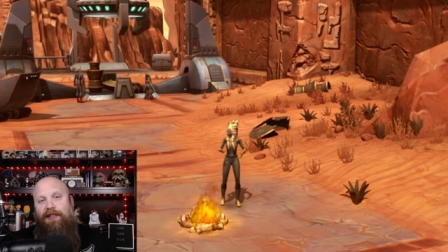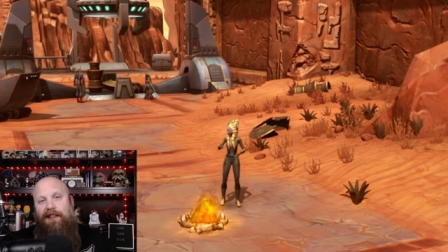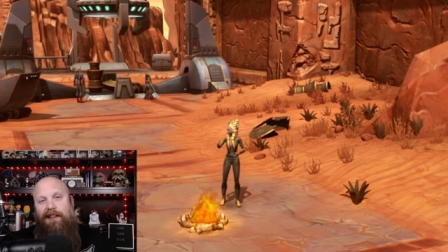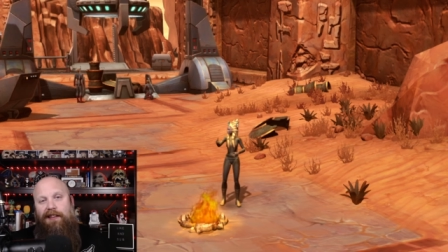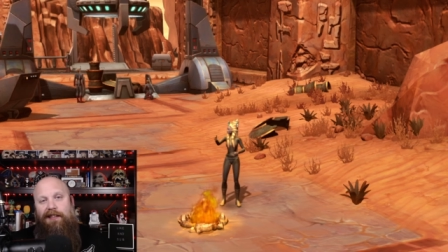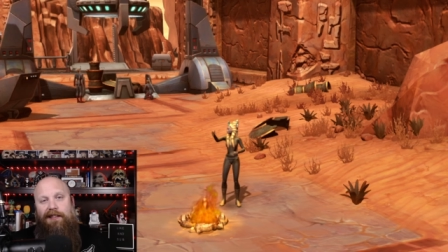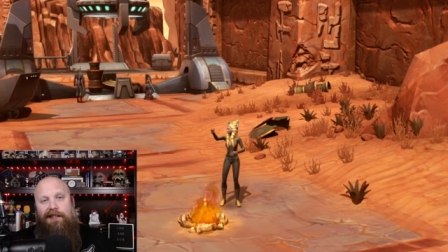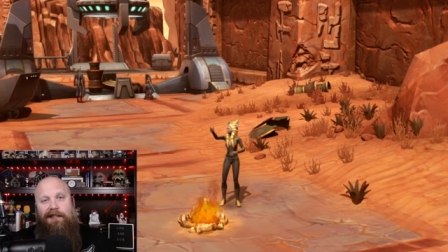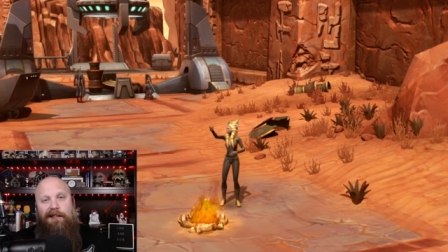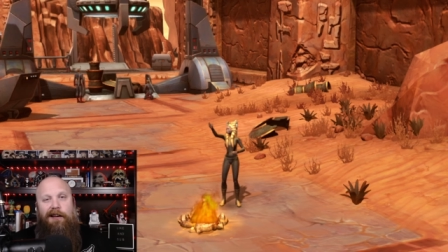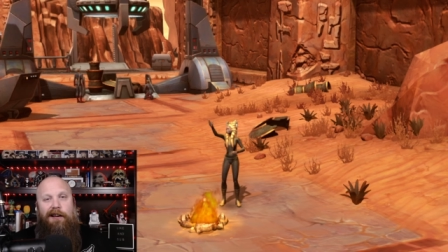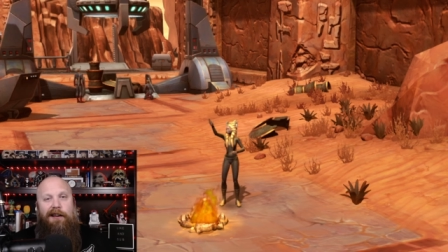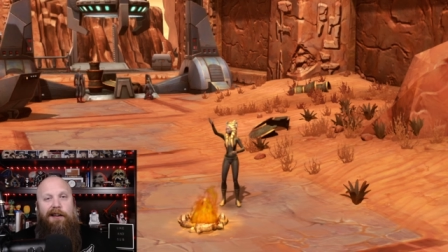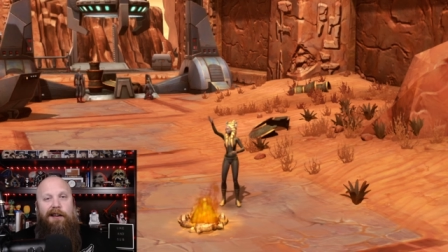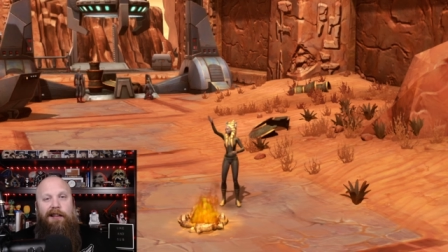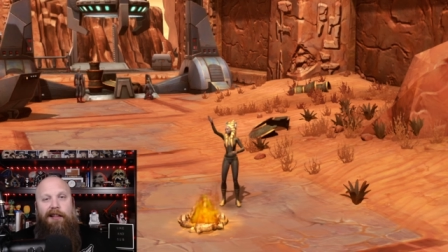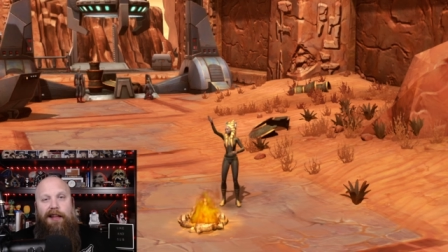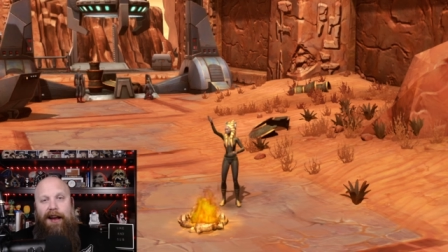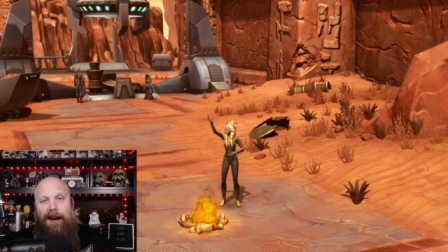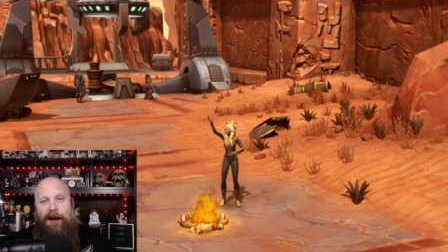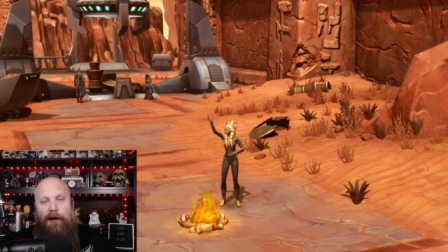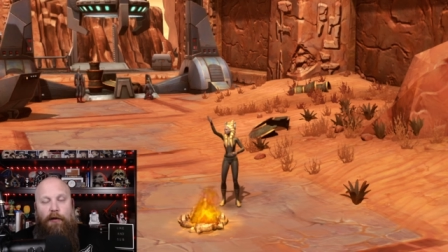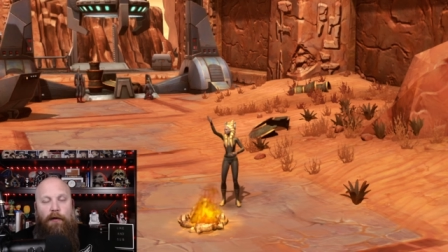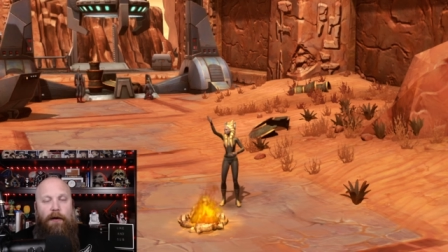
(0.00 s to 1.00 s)
this sucker
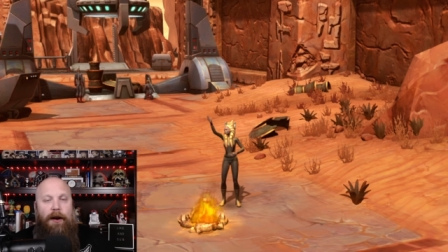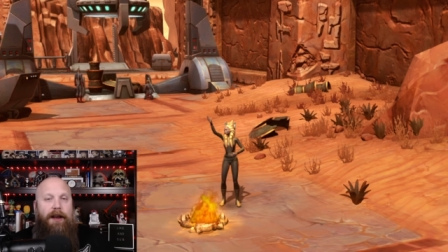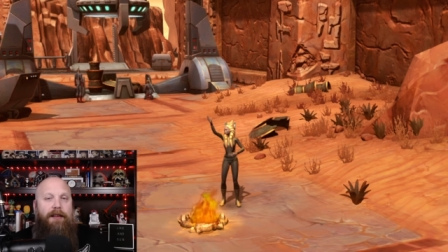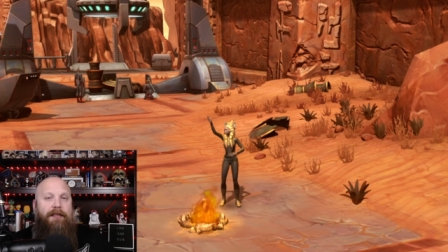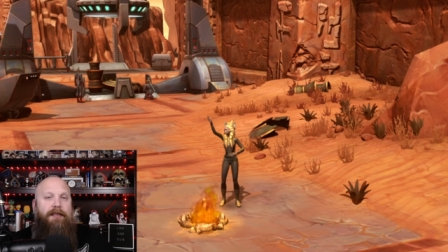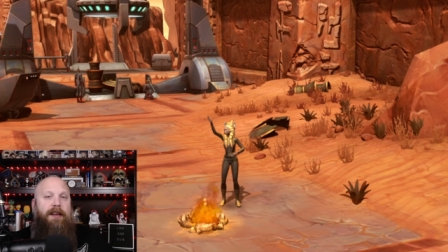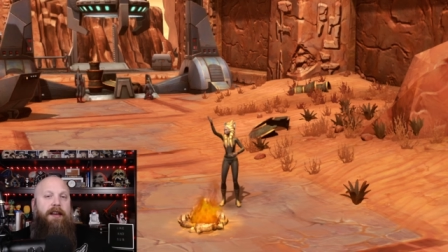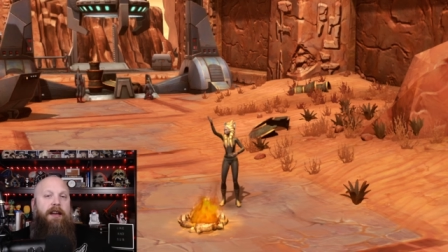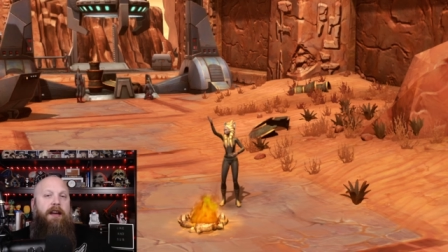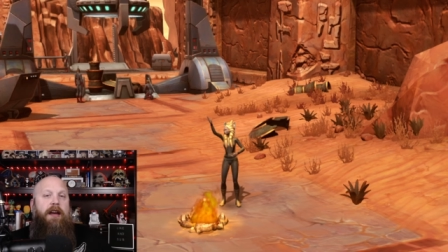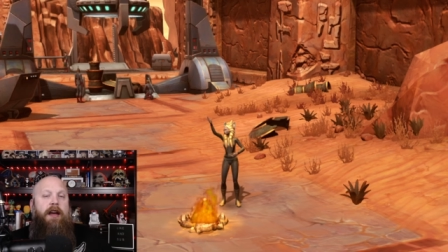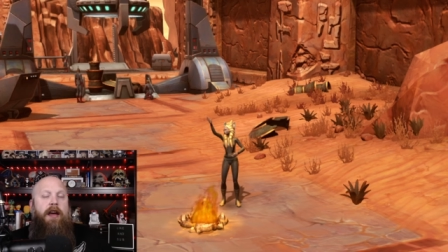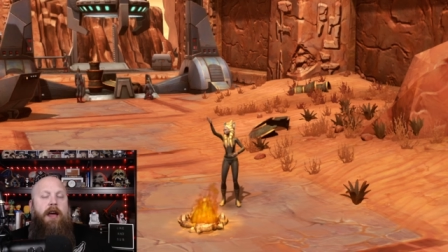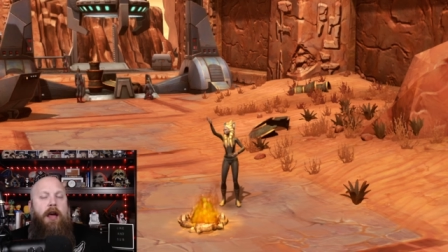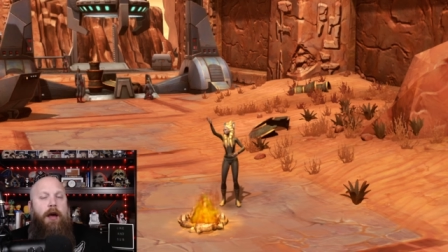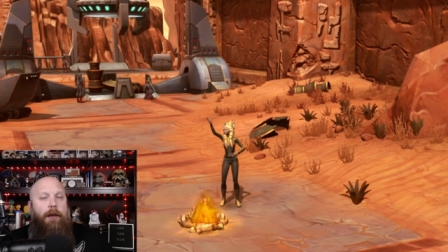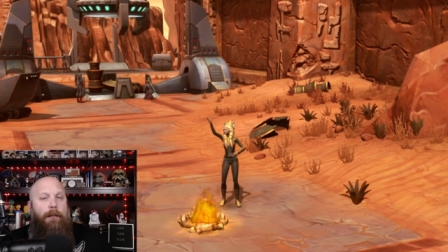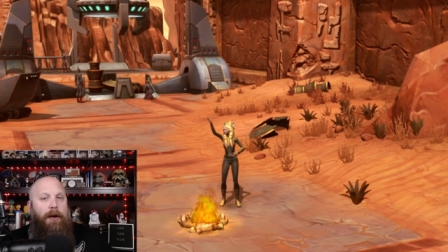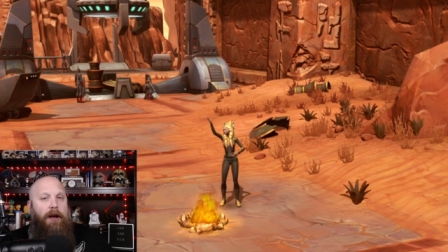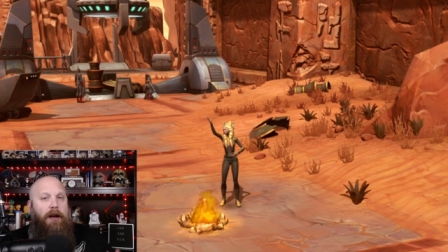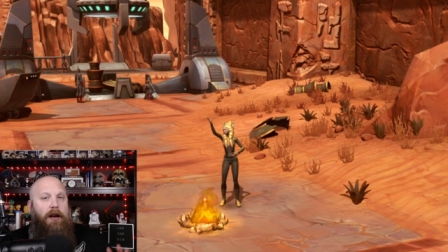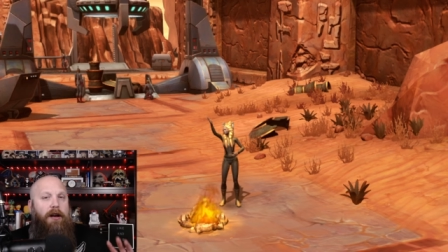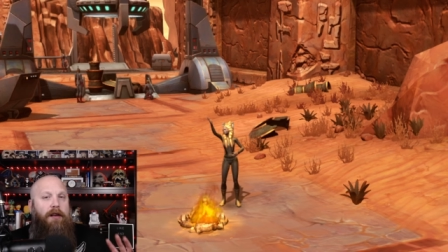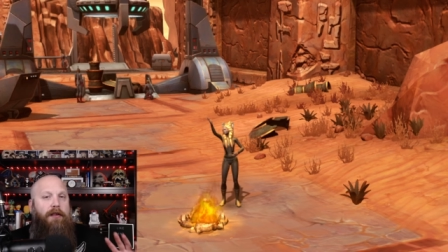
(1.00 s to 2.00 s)
like crazy.
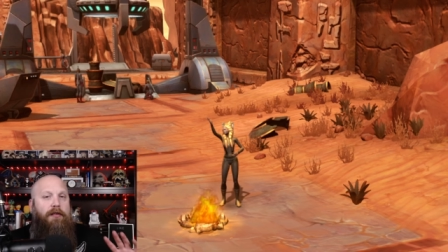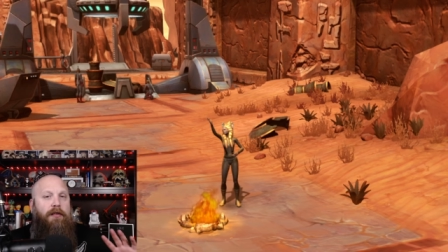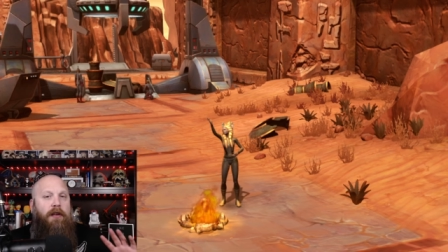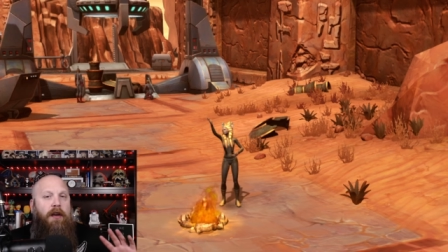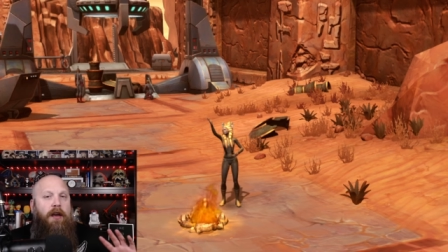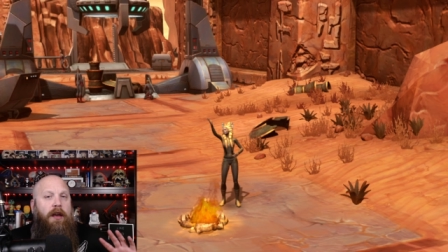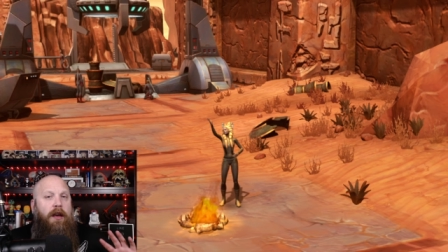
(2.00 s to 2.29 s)
Because